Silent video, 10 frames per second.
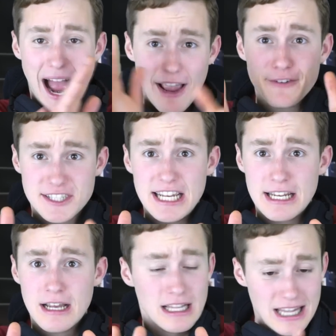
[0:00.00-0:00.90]
I have
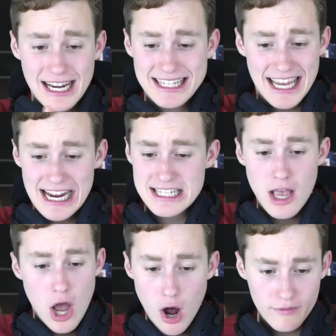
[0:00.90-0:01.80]
seen a lot of kicks
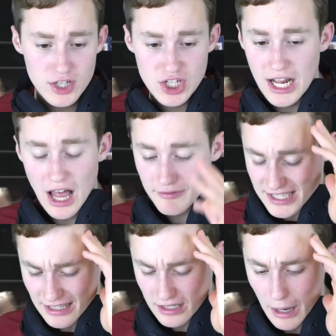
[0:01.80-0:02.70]
on this channel. I've
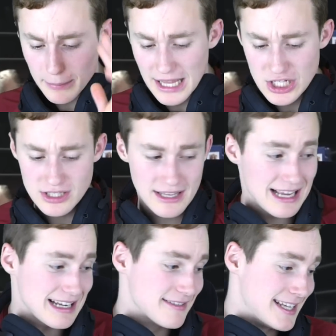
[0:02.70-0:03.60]
seen compilations of
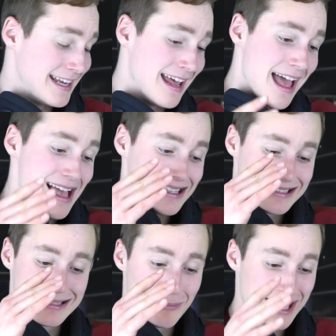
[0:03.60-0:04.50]
kicks. I've seen
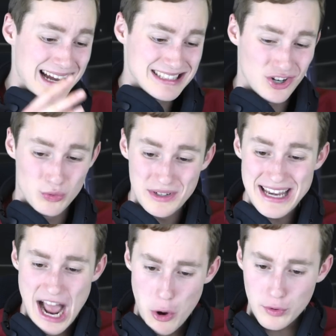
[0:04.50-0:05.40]
some guys that are
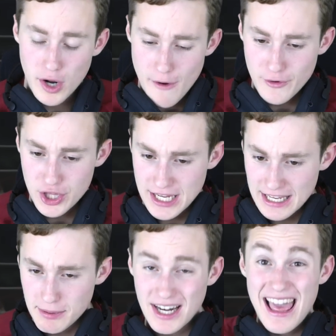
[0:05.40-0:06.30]
renowned for their kick
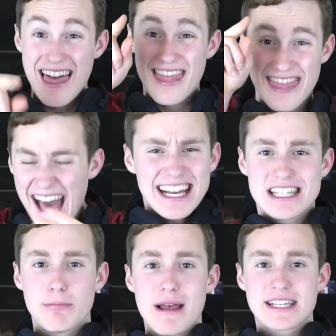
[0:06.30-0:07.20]
ability. That is
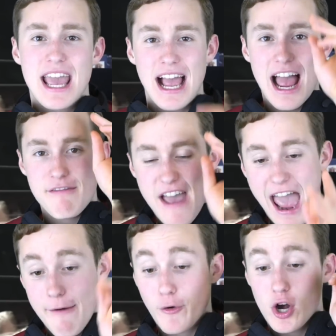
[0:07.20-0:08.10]
the best kick I have
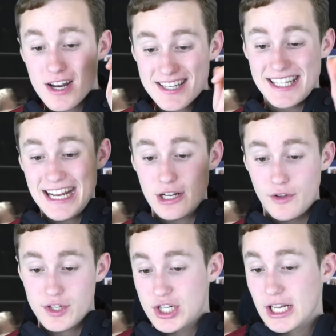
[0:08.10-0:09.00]
ever seen
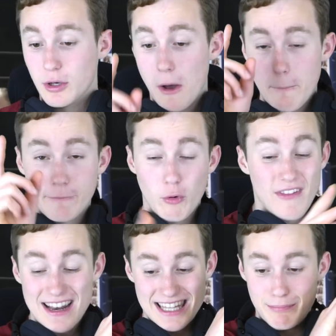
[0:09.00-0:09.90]
on this channel before.
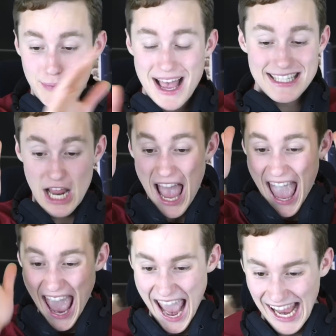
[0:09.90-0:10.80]
That is the best,
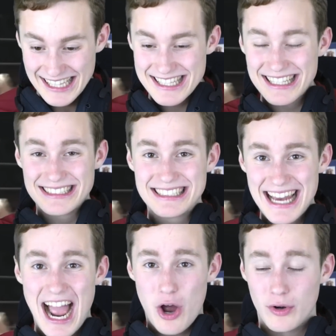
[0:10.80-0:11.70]
hands
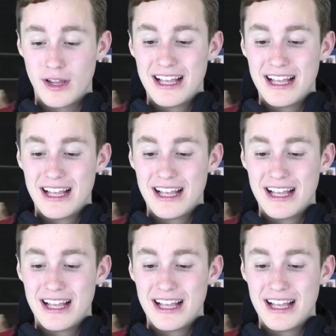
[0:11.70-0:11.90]
down.